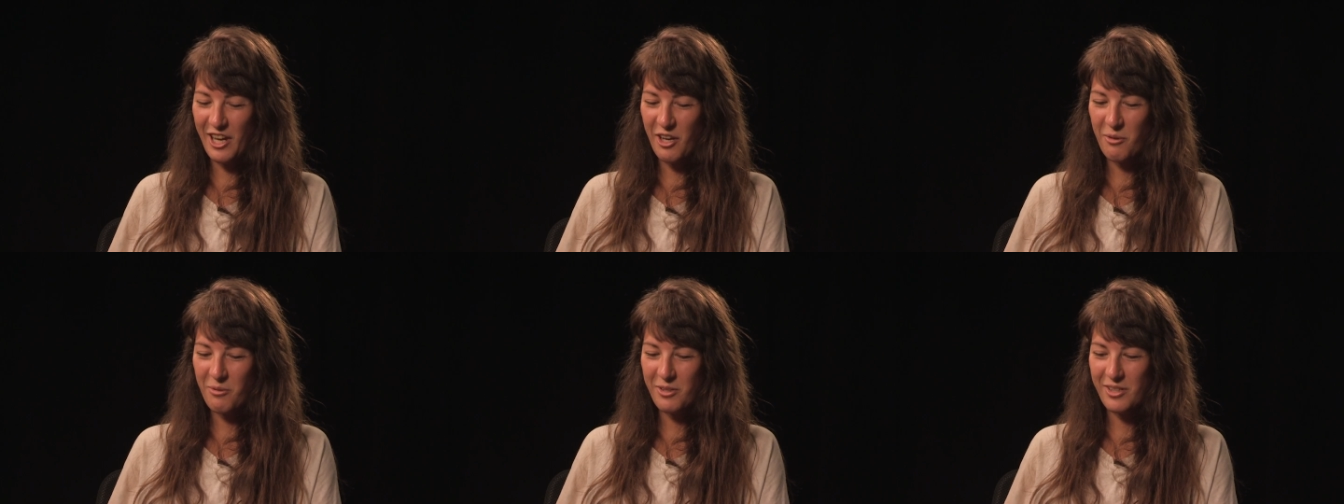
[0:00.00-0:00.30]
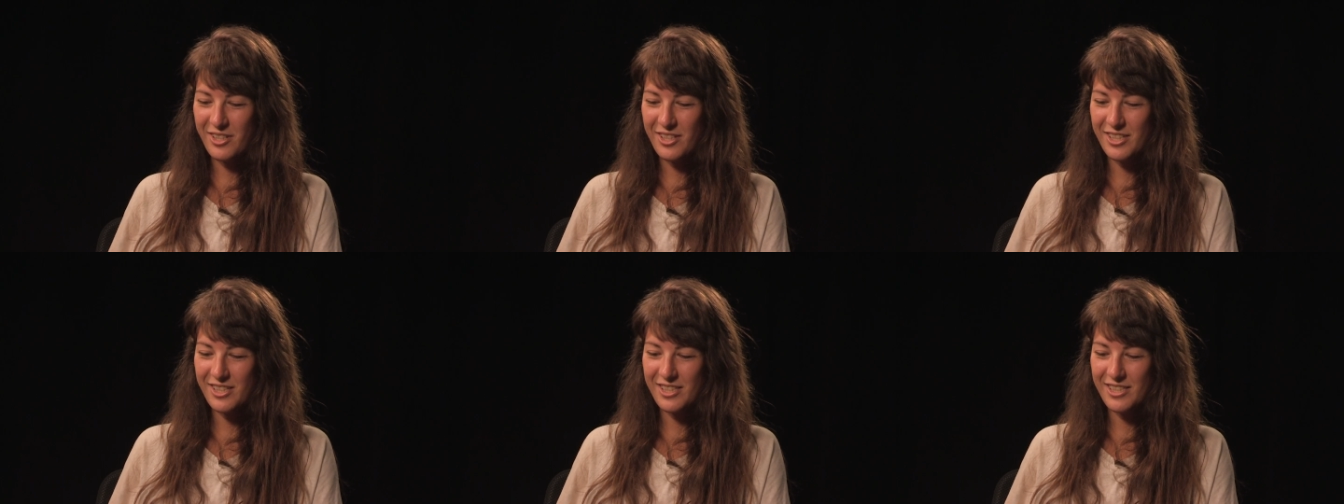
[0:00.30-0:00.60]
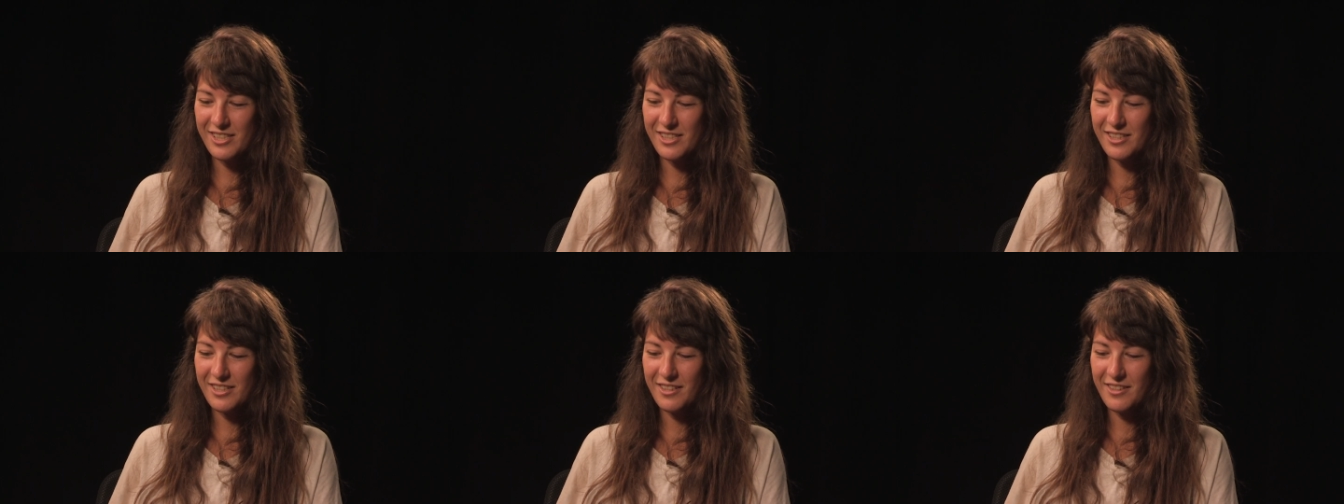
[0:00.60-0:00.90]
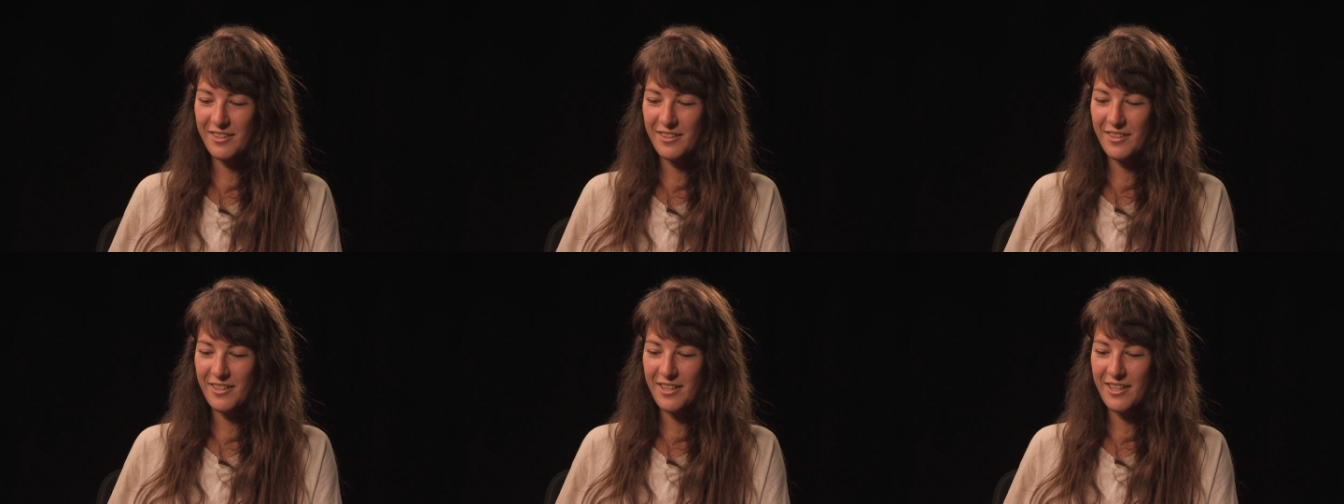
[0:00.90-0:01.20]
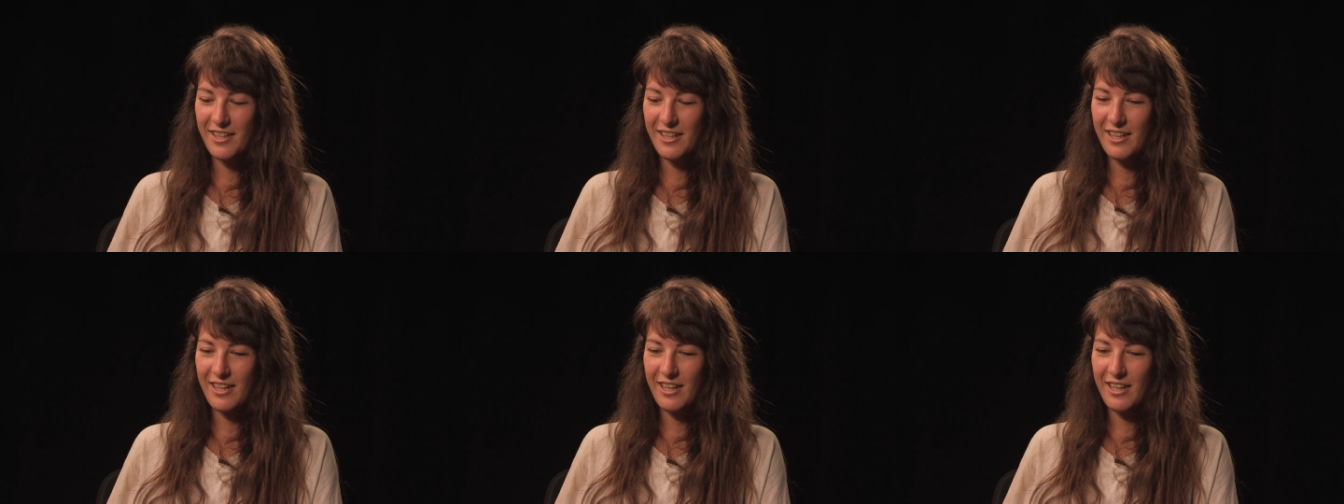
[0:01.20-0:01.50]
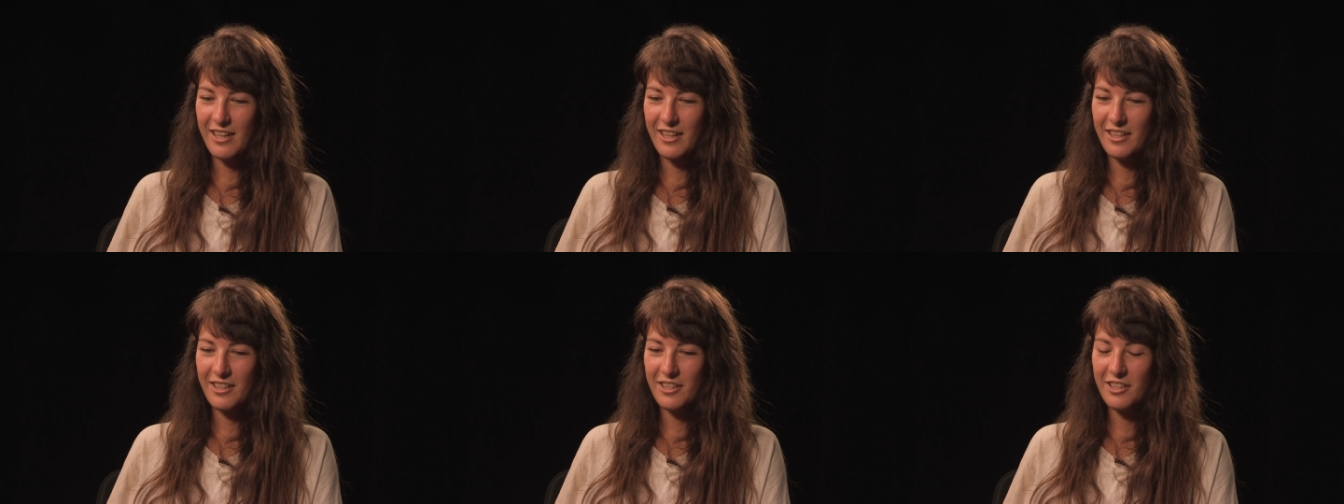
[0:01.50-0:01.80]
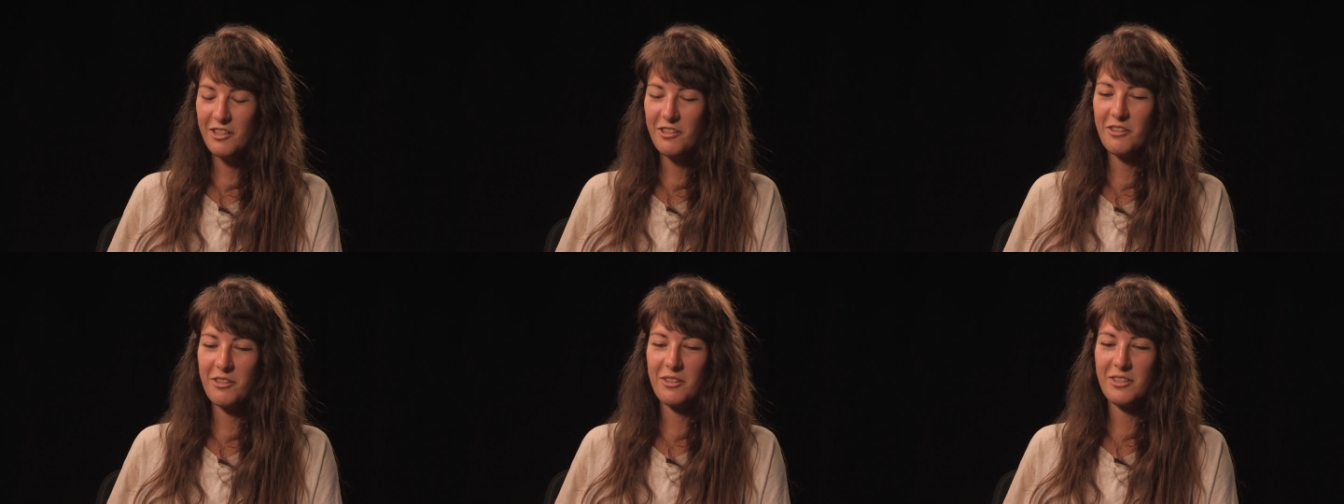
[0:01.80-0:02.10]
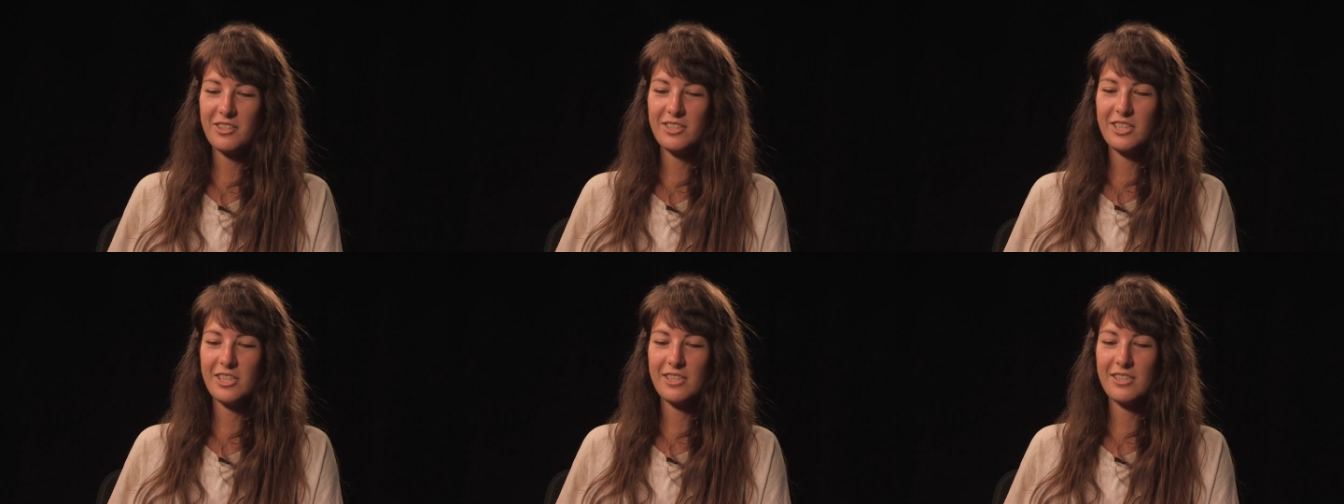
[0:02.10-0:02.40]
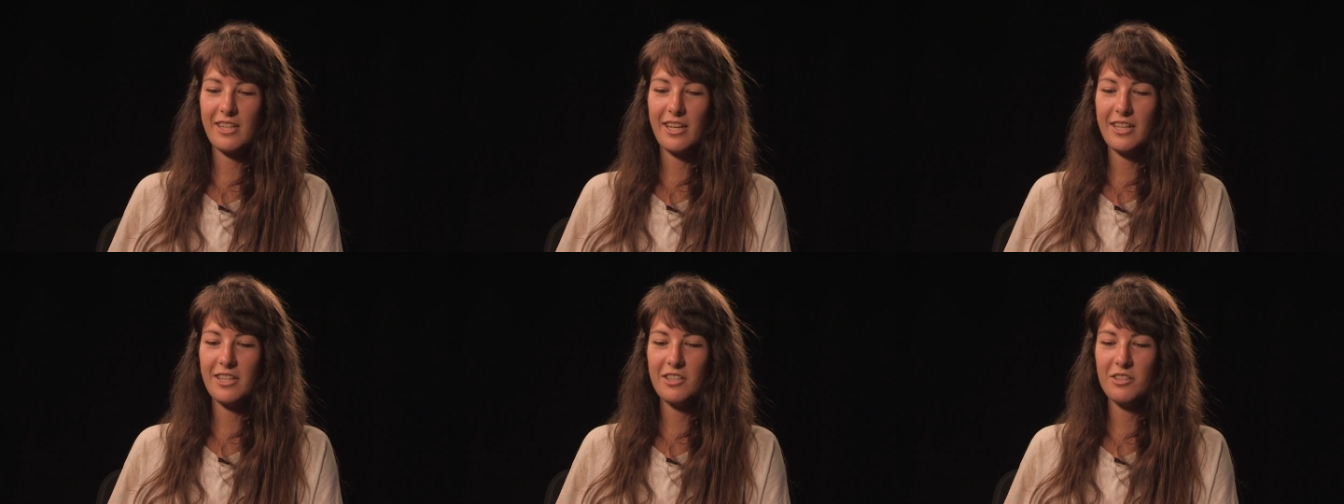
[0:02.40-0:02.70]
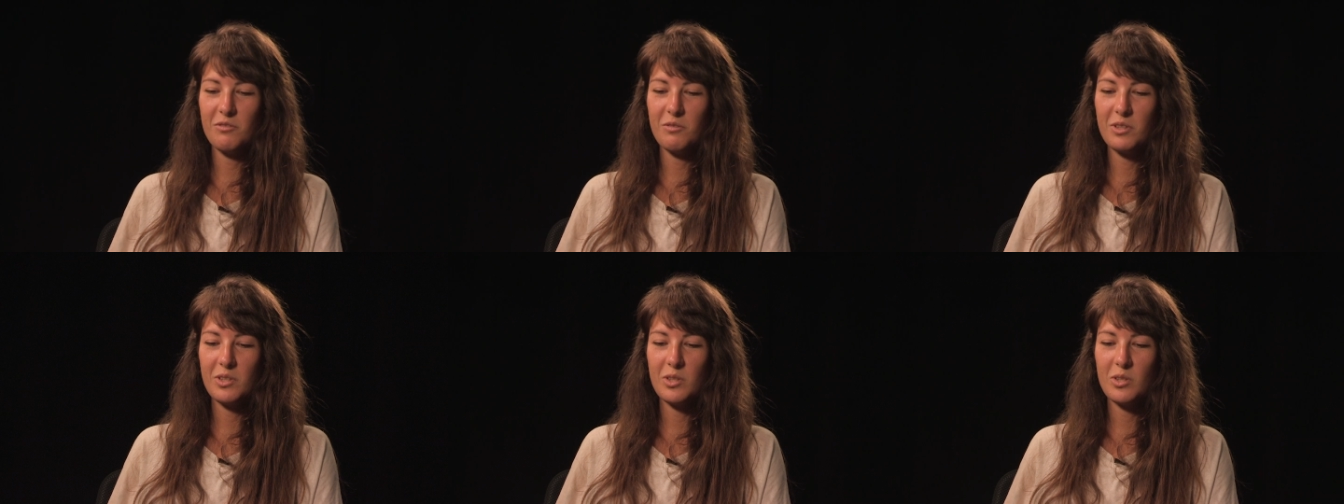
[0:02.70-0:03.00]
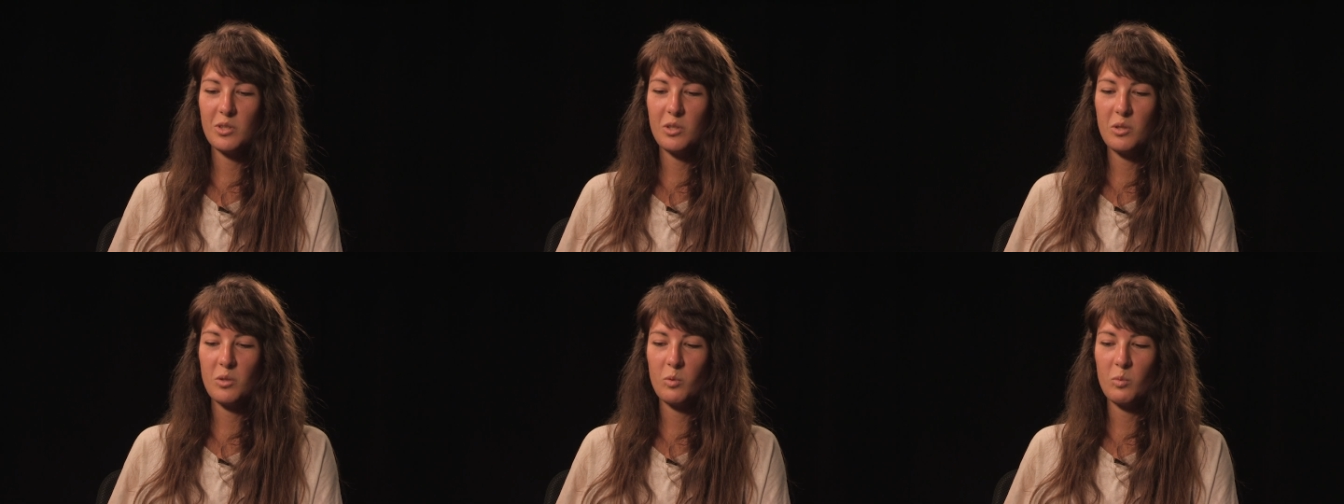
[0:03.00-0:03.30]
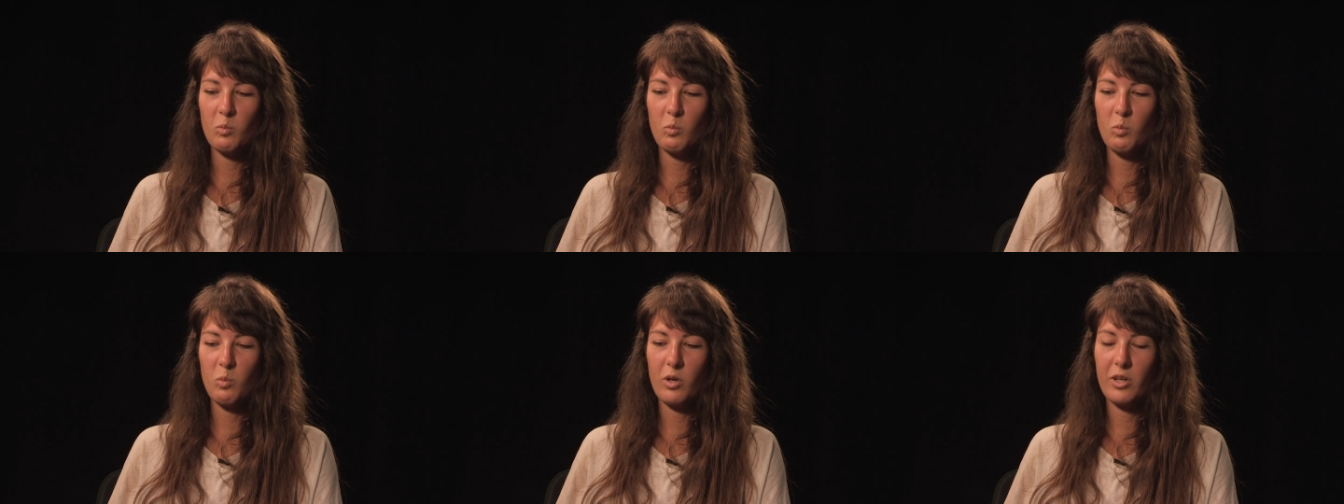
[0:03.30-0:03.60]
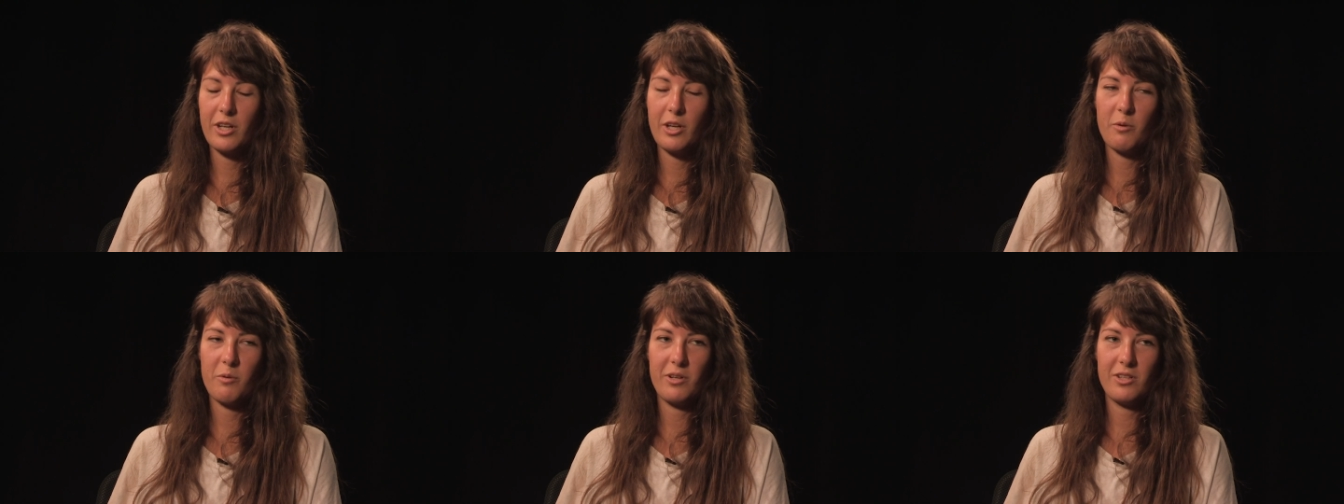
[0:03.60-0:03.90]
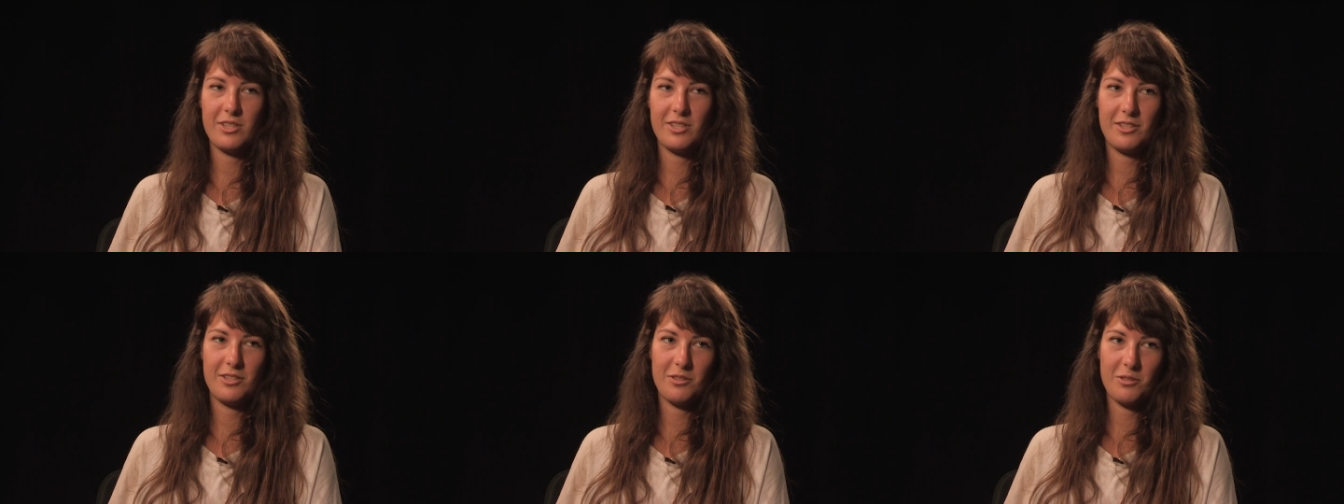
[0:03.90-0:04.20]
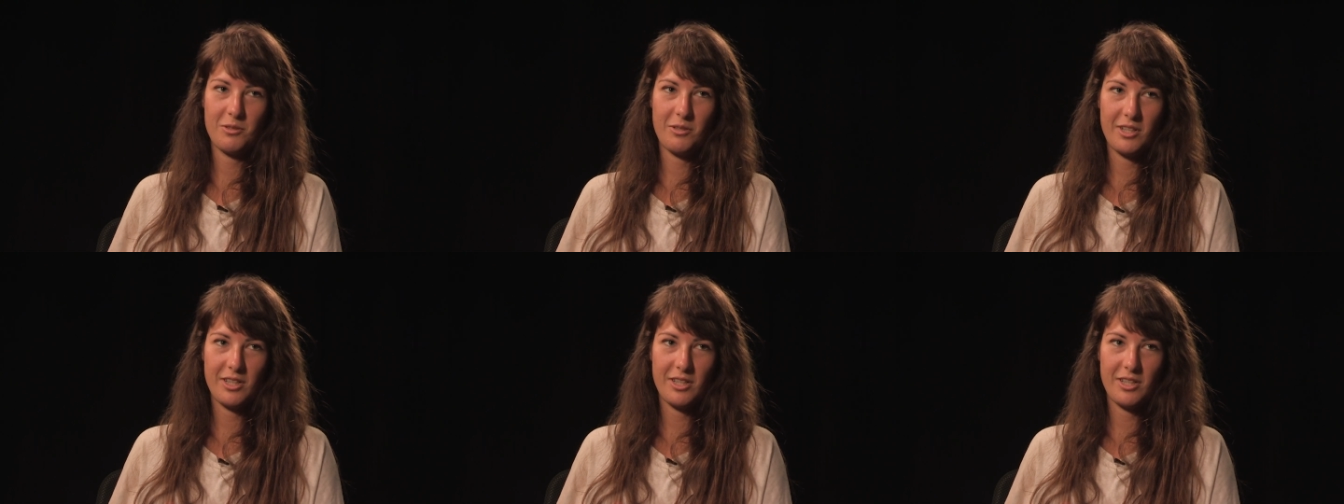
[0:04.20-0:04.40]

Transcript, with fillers: I was, you know, I just, I didn't really know what I wanted to do.